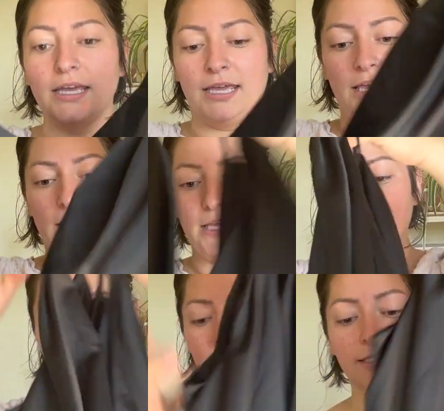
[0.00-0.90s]
It
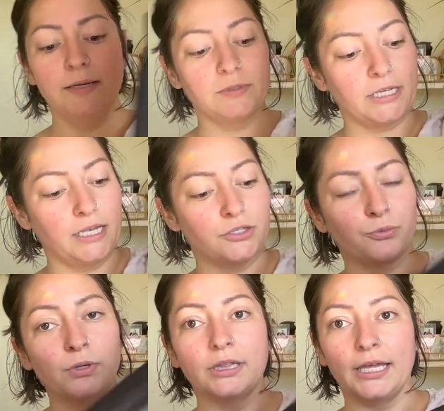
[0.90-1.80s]
seems like it's
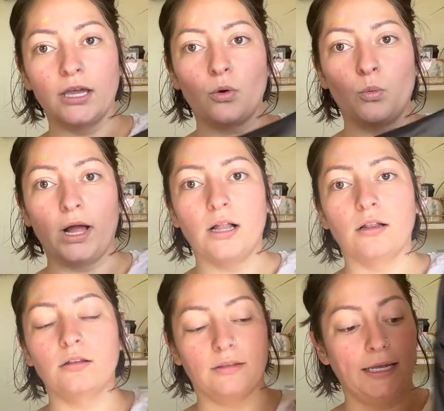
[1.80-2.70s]
really
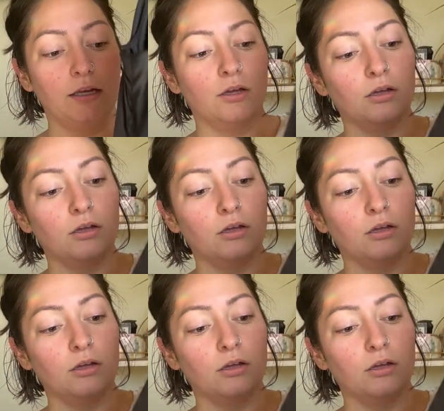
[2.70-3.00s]
really